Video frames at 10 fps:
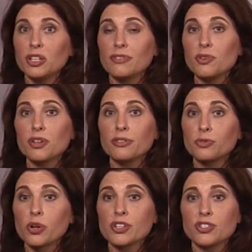and if you can
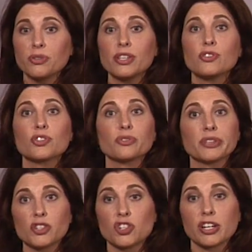afford to do it, you
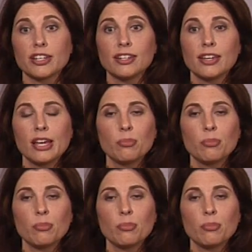certainly should.